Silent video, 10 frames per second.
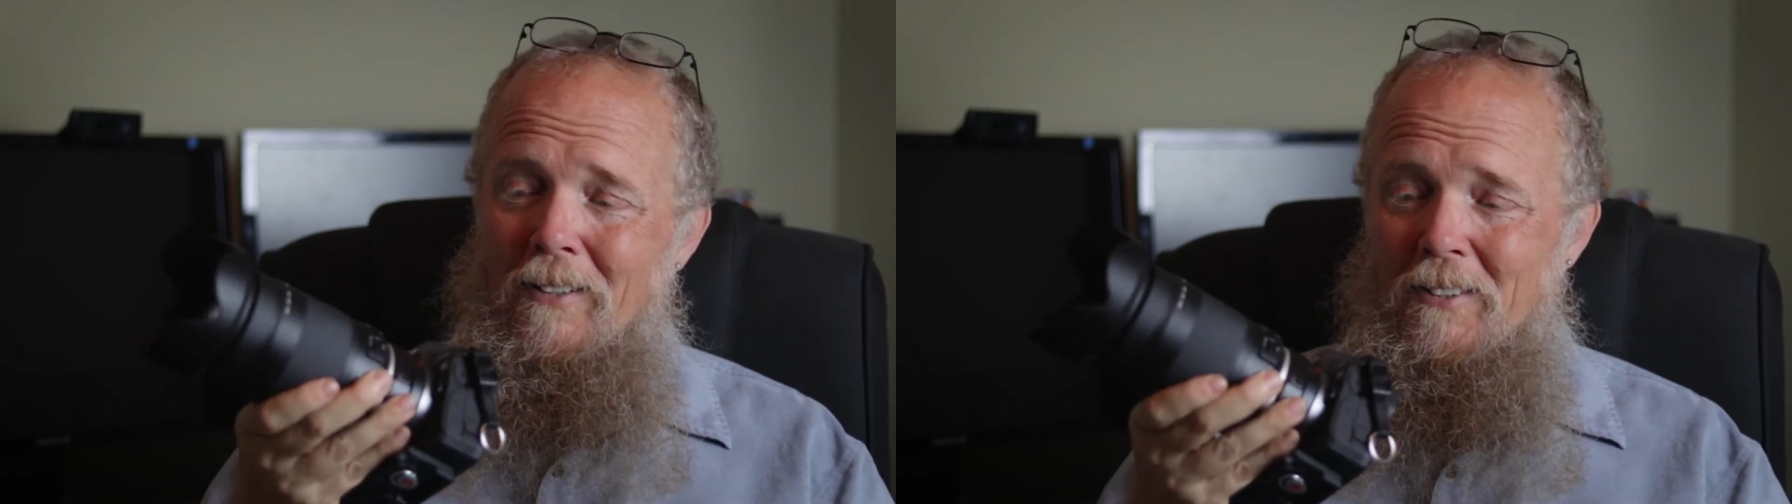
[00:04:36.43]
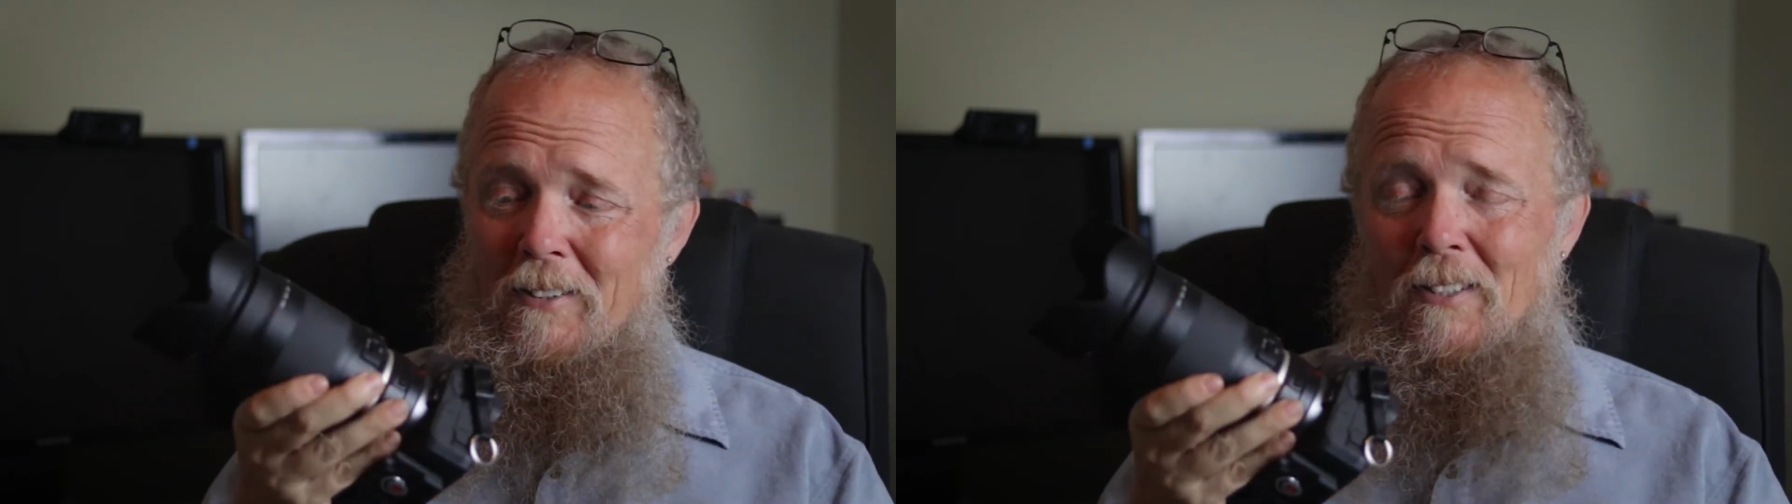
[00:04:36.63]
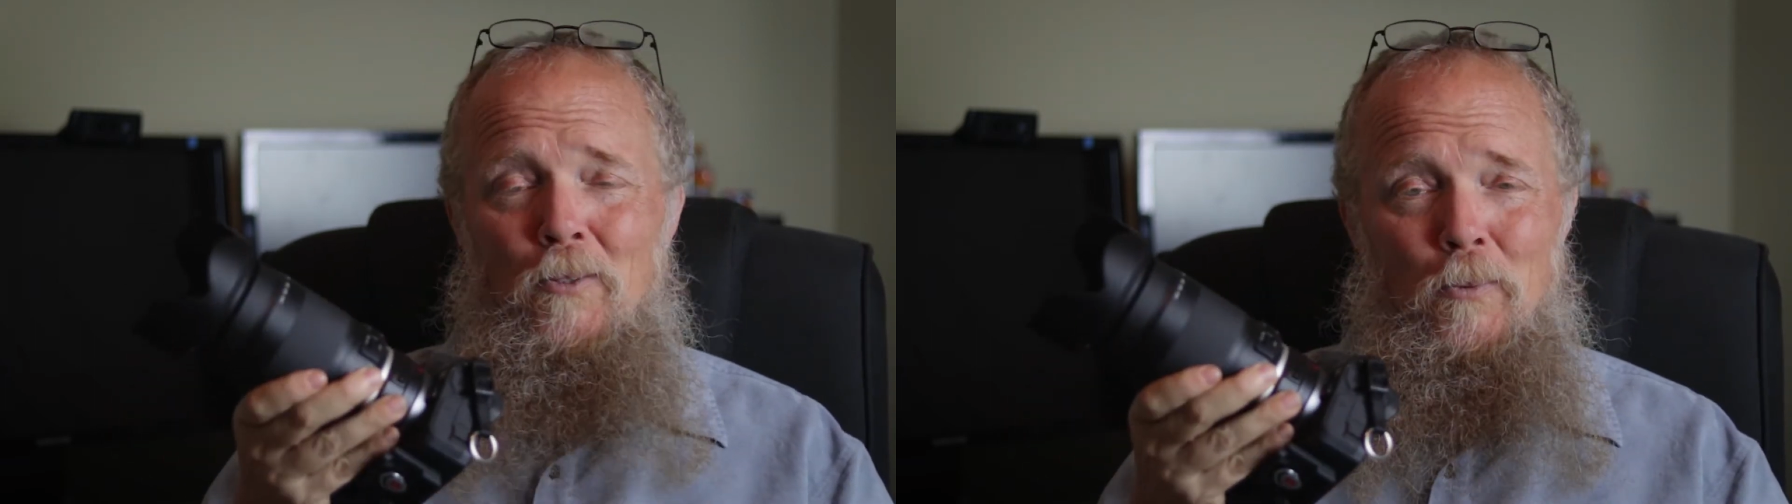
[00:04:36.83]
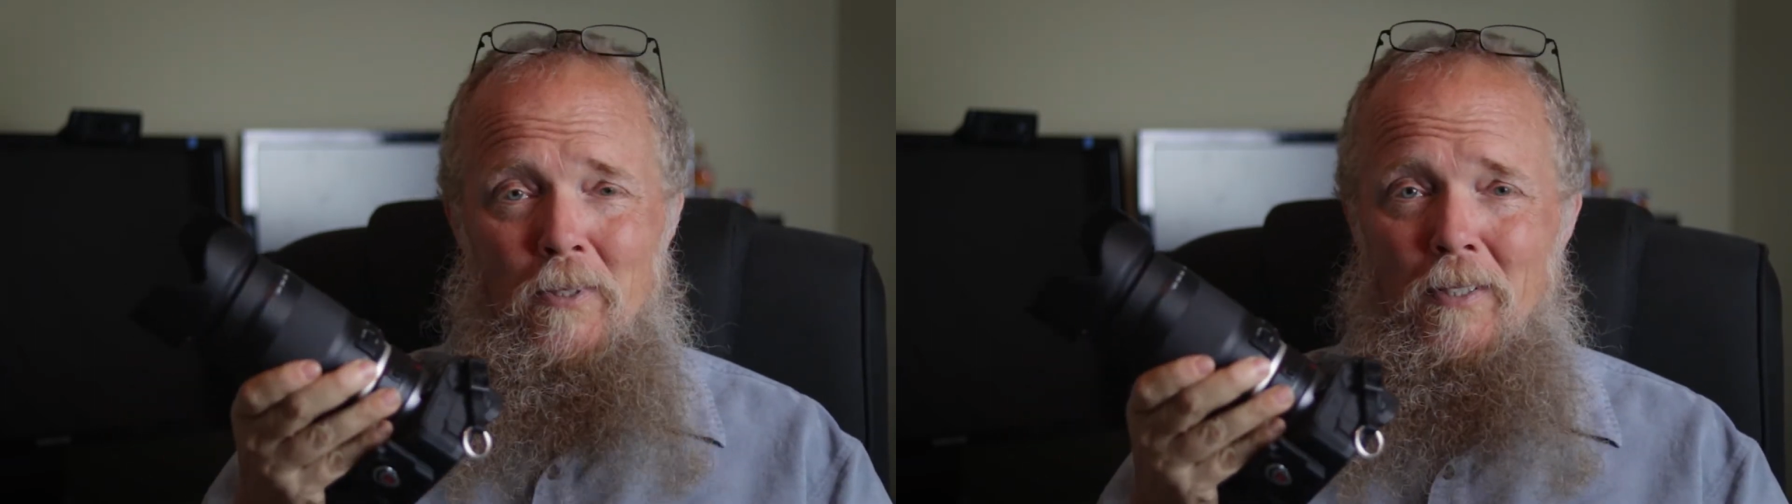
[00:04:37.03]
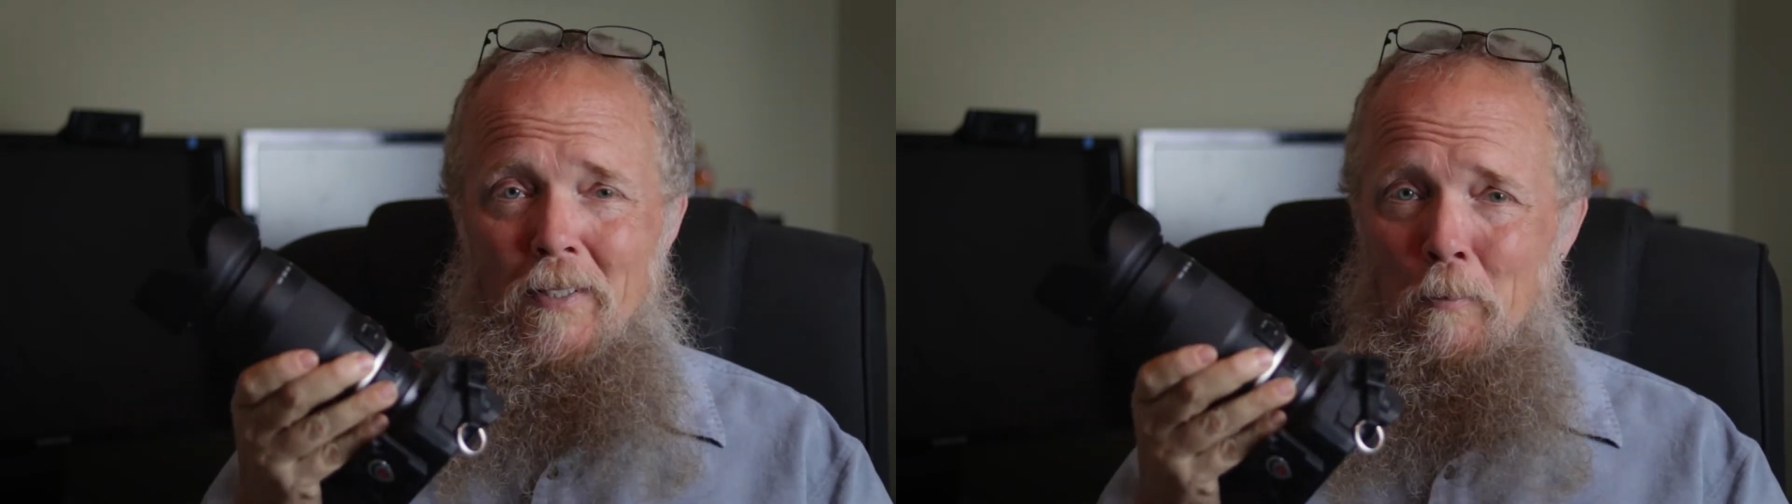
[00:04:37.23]
are still
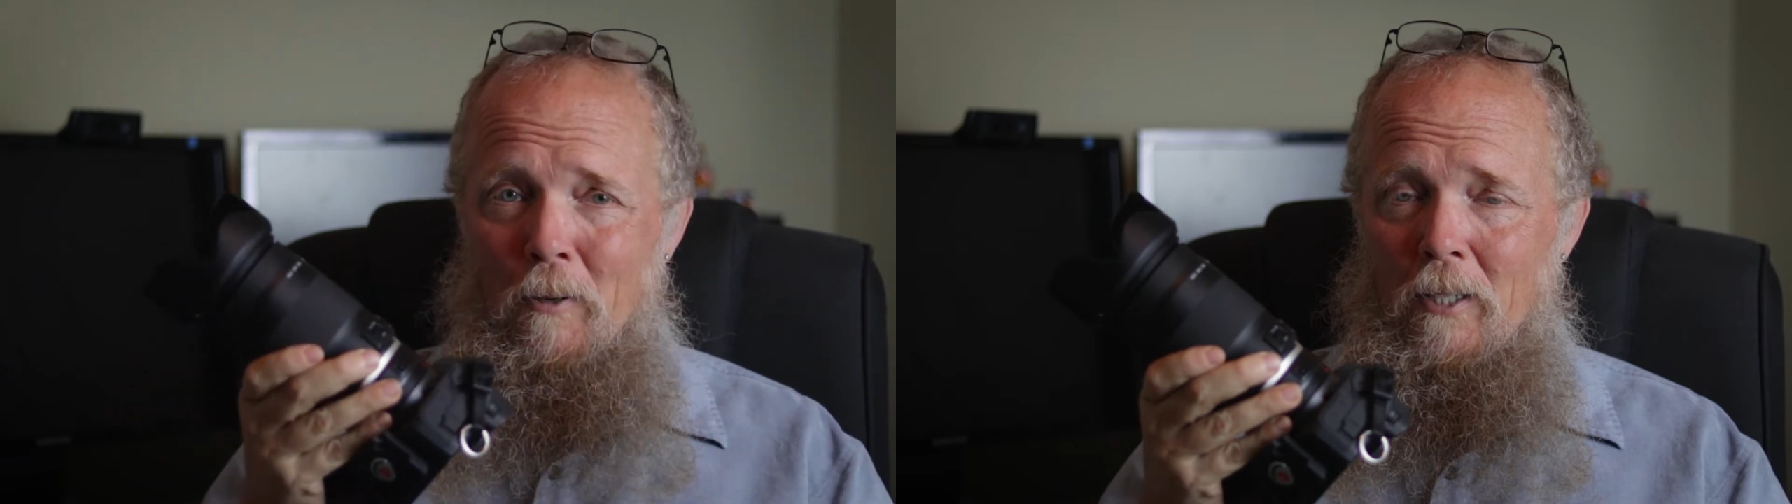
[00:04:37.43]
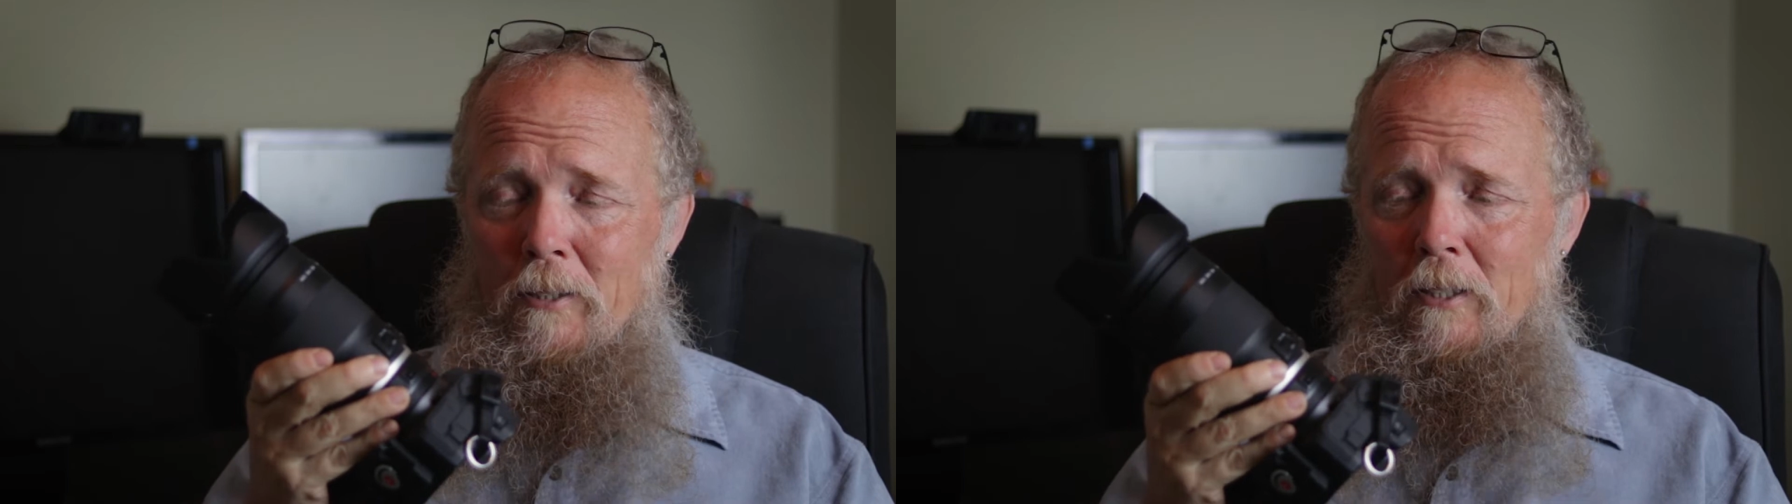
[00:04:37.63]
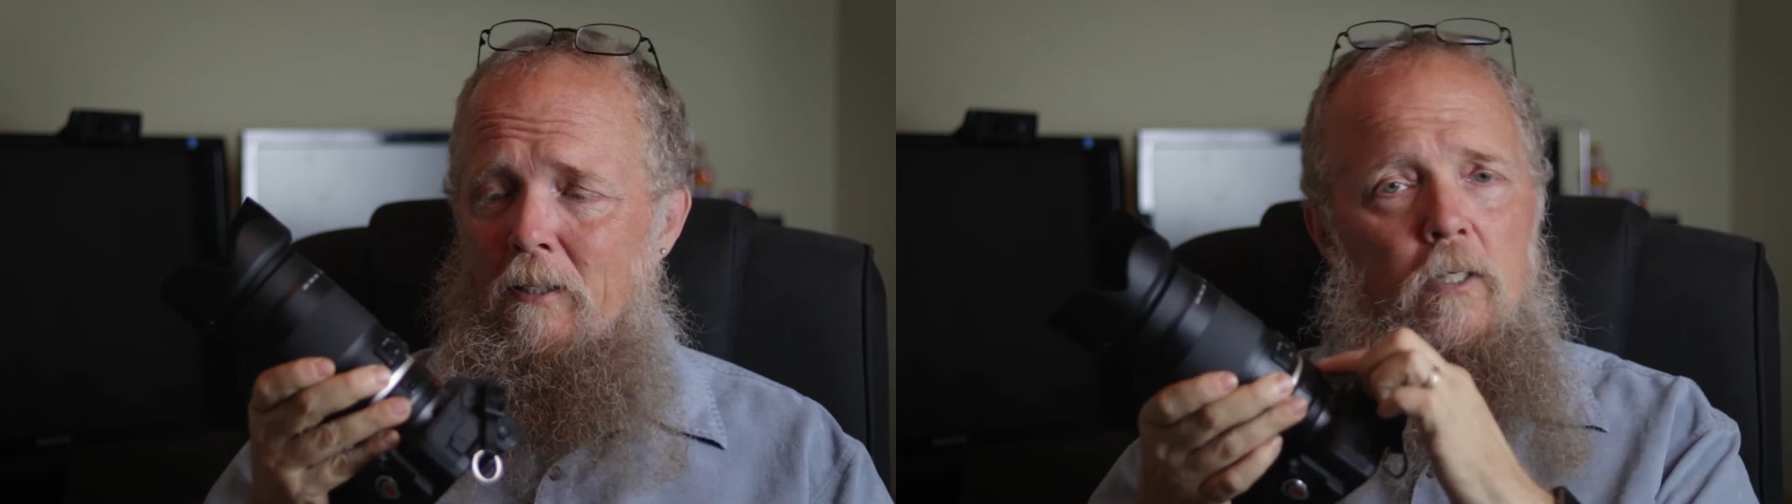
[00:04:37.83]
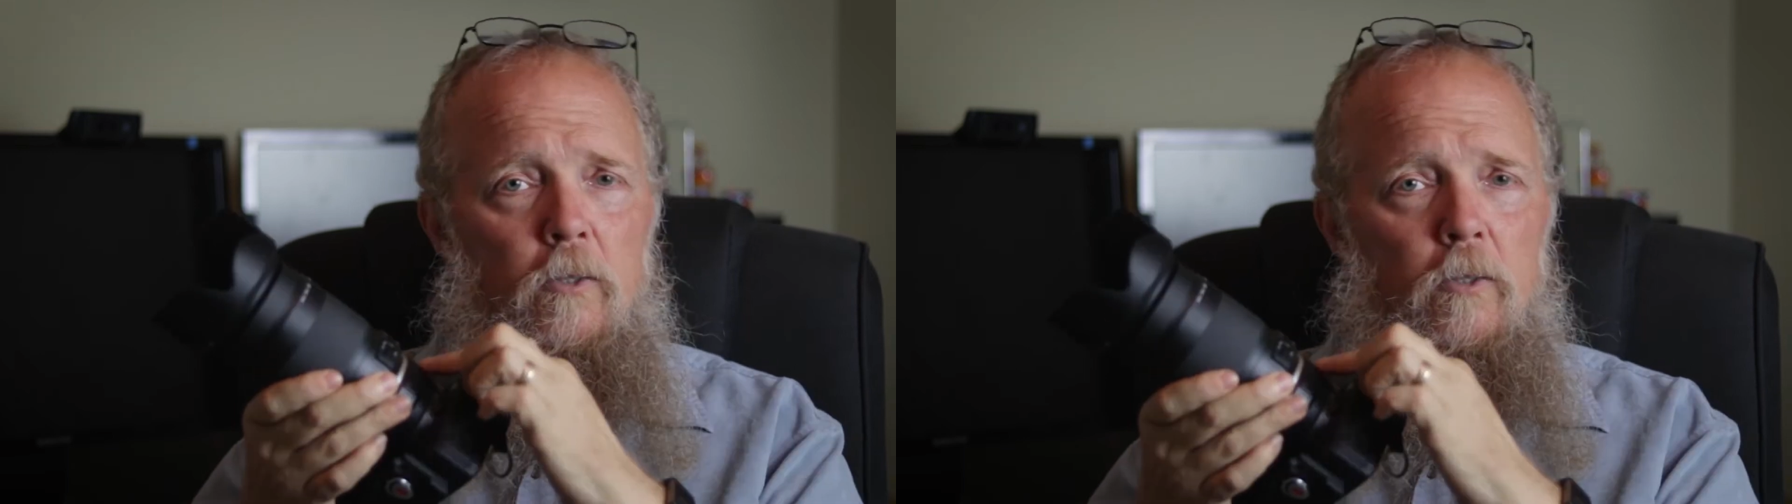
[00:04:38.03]
really pricey.